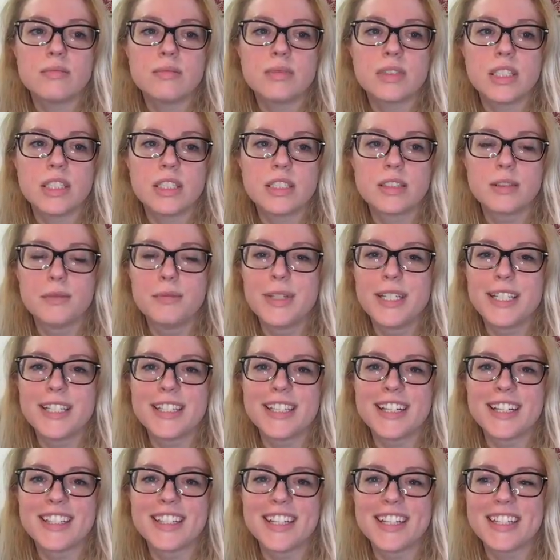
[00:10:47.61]
Doesn't mean
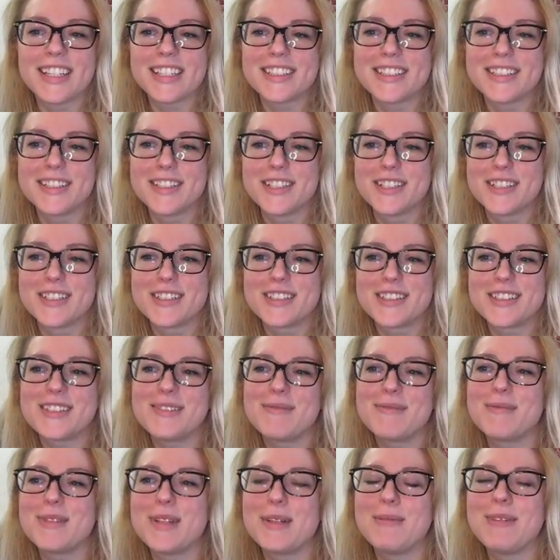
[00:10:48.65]
that, like, there's
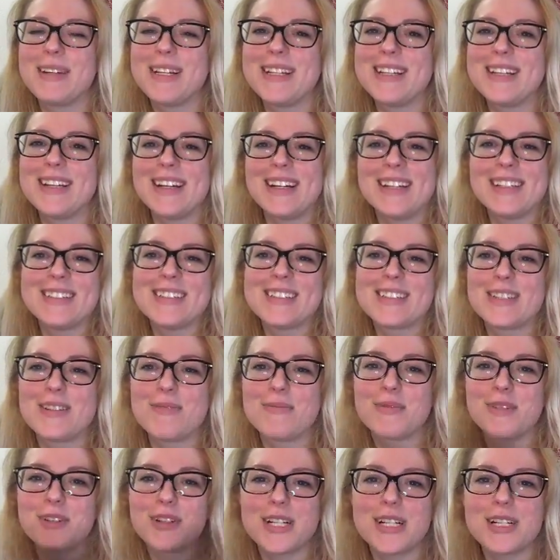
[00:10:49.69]
maybe not
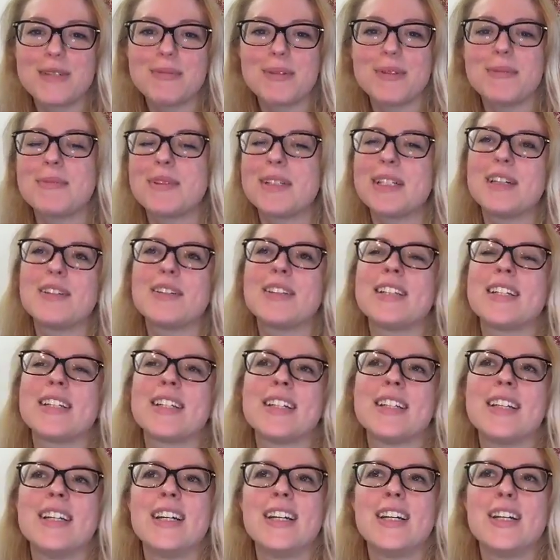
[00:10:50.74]
some great people out
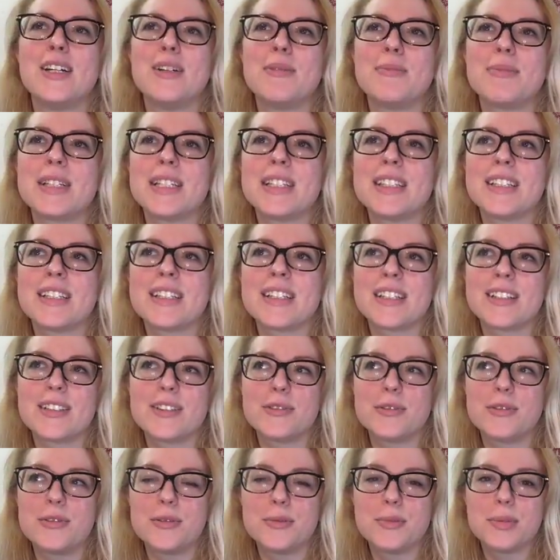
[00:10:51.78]
there, but I think on
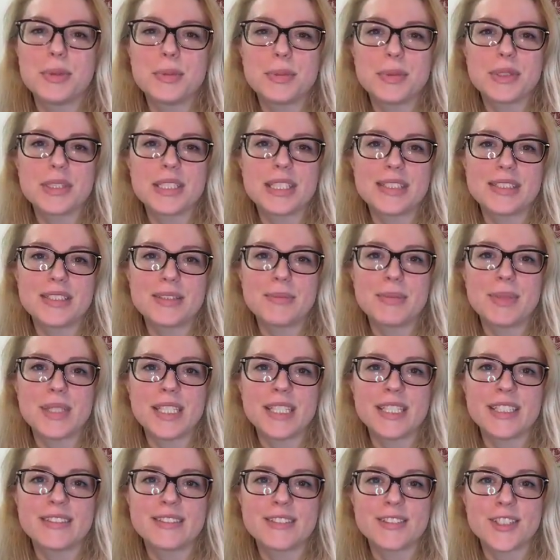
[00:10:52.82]
the whole people tend to
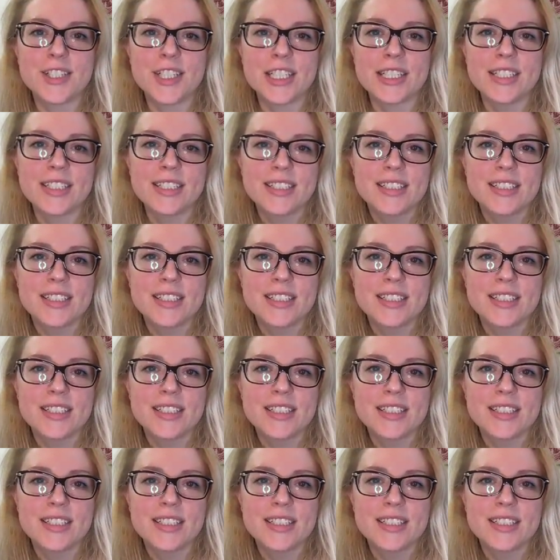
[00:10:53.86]
be good.